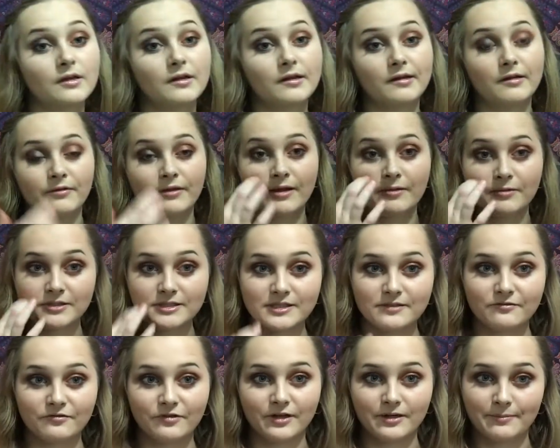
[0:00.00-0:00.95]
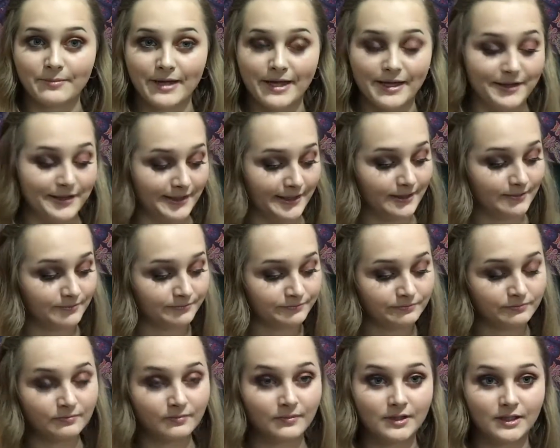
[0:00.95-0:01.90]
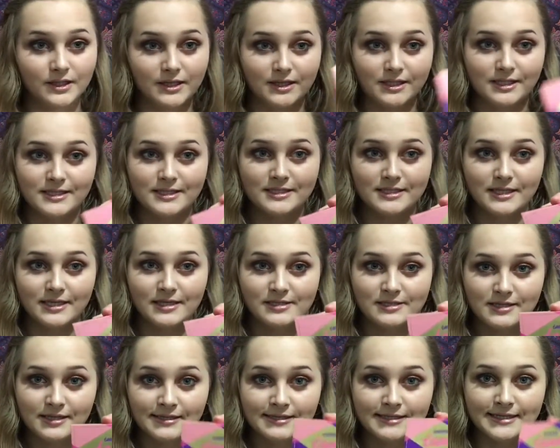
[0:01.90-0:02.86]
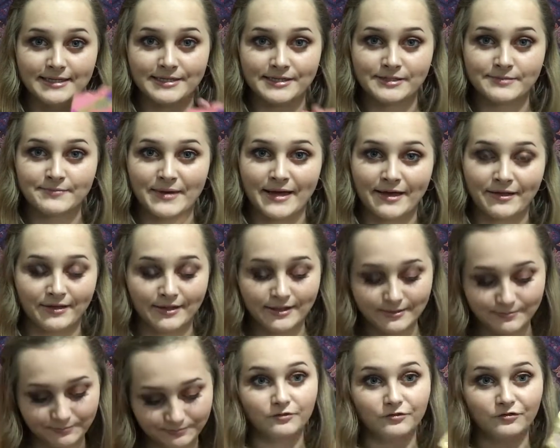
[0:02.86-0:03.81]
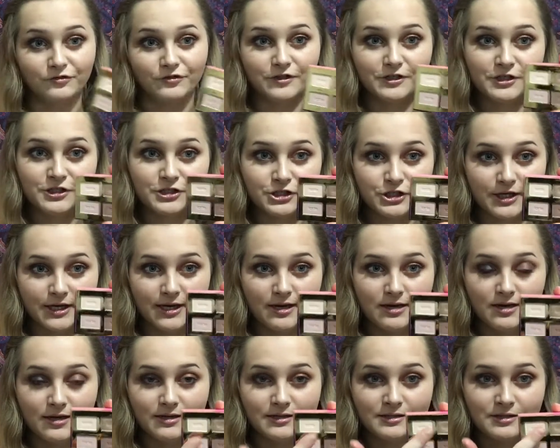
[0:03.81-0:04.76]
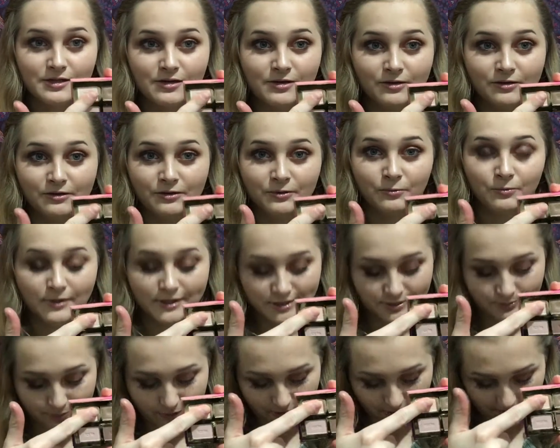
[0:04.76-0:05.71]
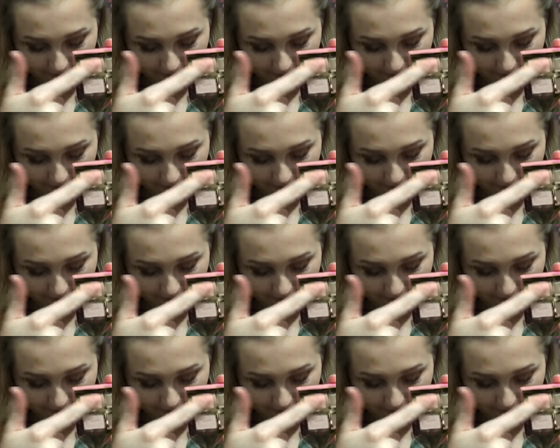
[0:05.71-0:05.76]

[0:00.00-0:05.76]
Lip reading: So that was the Flirt palette. This is the Tease palette. First shade is called Whisper.